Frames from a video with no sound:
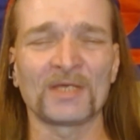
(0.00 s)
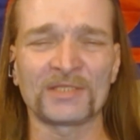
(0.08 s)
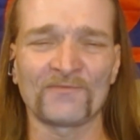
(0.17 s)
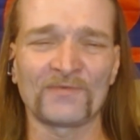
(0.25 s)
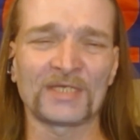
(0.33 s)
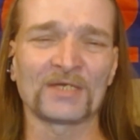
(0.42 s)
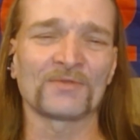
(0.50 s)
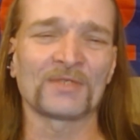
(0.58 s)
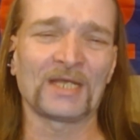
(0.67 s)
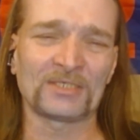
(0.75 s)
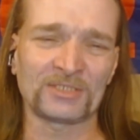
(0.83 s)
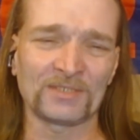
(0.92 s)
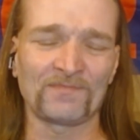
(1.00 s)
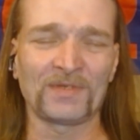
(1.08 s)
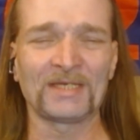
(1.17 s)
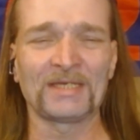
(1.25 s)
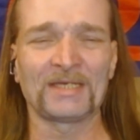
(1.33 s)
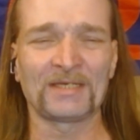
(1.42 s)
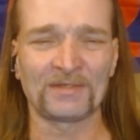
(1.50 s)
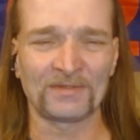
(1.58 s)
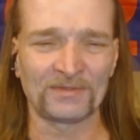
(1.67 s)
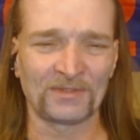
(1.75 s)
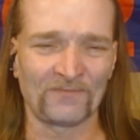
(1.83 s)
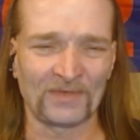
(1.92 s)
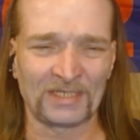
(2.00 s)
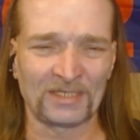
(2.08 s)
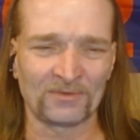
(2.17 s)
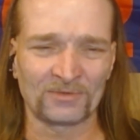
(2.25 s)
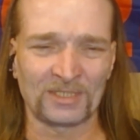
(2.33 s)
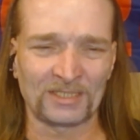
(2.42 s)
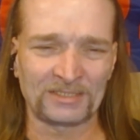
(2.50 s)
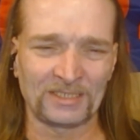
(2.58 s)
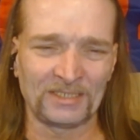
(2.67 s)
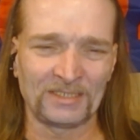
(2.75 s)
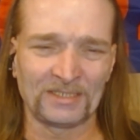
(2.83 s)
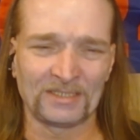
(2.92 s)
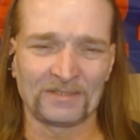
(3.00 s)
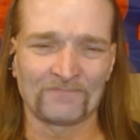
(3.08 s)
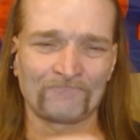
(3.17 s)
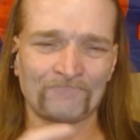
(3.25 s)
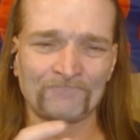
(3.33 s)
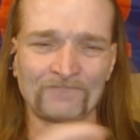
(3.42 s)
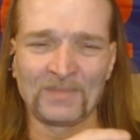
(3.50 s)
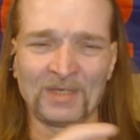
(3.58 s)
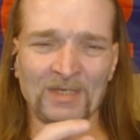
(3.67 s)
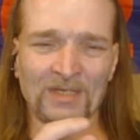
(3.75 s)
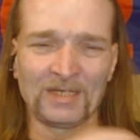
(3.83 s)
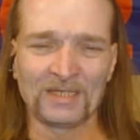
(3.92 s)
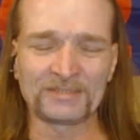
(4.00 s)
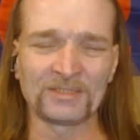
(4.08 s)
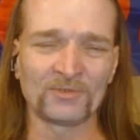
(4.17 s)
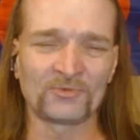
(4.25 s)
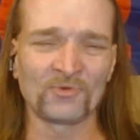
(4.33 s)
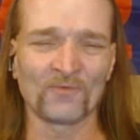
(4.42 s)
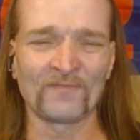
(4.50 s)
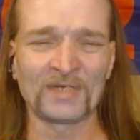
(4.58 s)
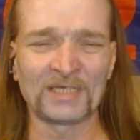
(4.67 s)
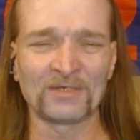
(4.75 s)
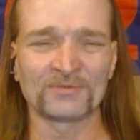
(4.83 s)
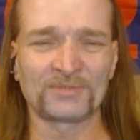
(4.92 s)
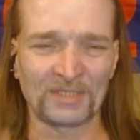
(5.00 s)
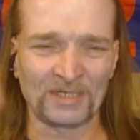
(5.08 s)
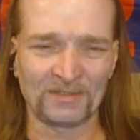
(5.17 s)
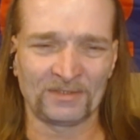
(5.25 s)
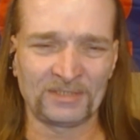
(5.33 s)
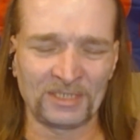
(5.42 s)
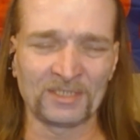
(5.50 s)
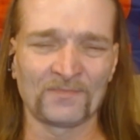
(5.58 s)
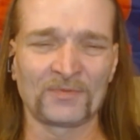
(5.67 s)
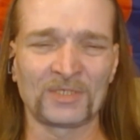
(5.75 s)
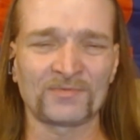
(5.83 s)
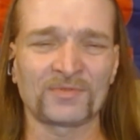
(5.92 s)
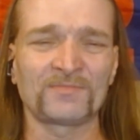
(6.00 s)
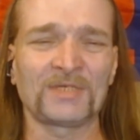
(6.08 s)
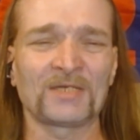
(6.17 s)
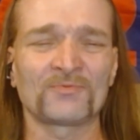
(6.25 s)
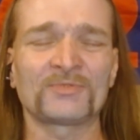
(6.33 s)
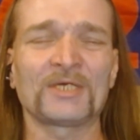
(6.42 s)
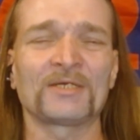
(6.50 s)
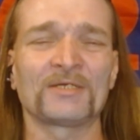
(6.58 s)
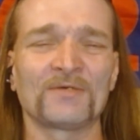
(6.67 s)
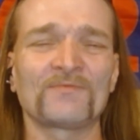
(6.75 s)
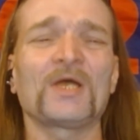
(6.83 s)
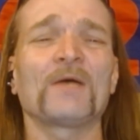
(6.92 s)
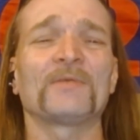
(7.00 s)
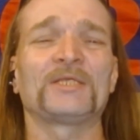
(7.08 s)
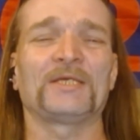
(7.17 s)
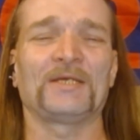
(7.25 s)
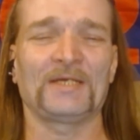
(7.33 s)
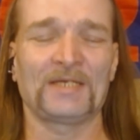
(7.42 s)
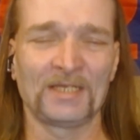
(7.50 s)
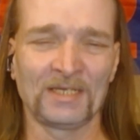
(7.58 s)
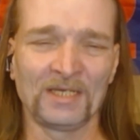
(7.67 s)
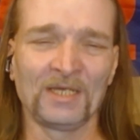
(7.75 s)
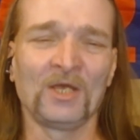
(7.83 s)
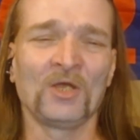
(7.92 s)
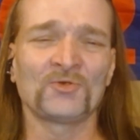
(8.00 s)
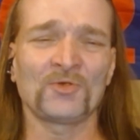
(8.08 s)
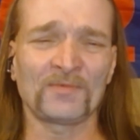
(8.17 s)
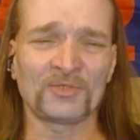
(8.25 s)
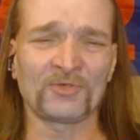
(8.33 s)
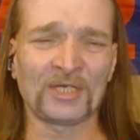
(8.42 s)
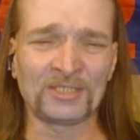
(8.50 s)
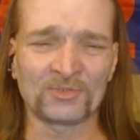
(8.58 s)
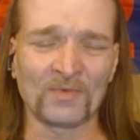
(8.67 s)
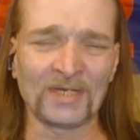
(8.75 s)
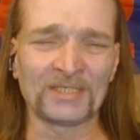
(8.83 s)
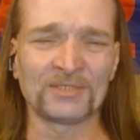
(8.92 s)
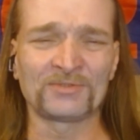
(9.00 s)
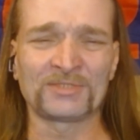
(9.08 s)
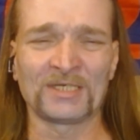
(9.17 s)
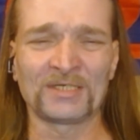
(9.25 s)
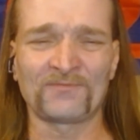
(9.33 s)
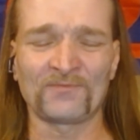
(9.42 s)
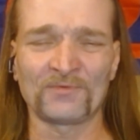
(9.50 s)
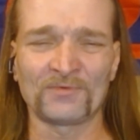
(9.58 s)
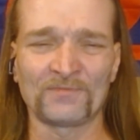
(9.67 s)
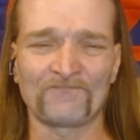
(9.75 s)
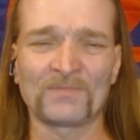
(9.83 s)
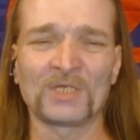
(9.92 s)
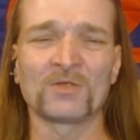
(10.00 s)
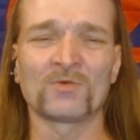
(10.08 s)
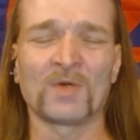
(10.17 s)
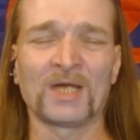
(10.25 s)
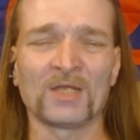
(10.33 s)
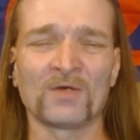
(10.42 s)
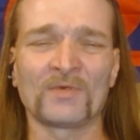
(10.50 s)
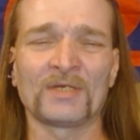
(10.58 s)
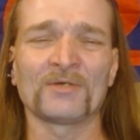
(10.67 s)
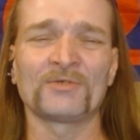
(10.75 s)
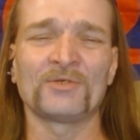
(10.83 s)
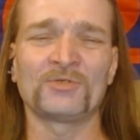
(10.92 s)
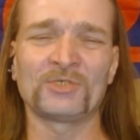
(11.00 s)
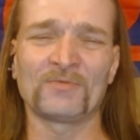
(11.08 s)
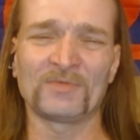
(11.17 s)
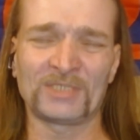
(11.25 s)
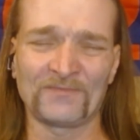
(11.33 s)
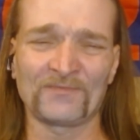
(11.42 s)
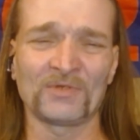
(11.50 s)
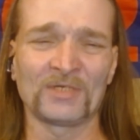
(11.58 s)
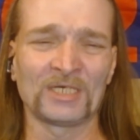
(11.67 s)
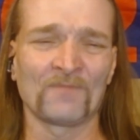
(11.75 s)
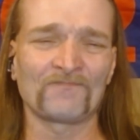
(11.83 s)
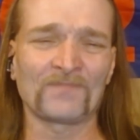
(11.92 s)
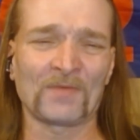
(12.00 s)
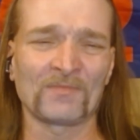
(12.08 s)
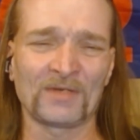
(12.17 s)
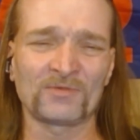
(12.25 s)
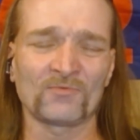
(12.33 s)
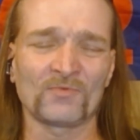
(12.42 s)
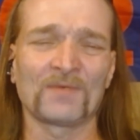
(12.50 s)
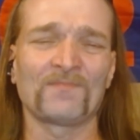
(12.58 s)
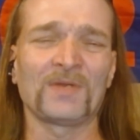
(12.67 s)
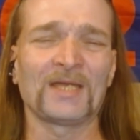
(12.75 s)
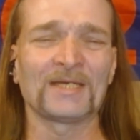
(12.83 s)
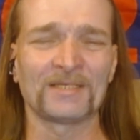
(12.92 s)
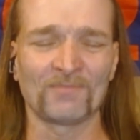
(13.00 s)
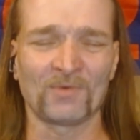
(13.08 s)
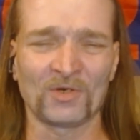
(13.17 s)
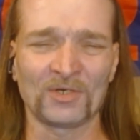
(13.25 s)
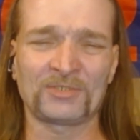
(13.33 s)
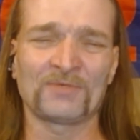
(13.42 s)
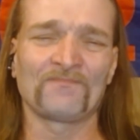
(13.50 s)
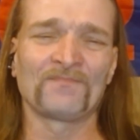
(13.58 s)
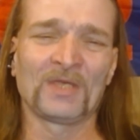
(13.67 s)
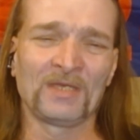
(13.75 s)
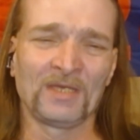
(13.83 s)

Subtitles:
about the video than actually playing the videos, like the little short videos that I tend to put up sometimes without enough commentary. So I'm going to change the way I do things for a little while over here on YouTube and see if it'll help. I'm going to have to reapply in March.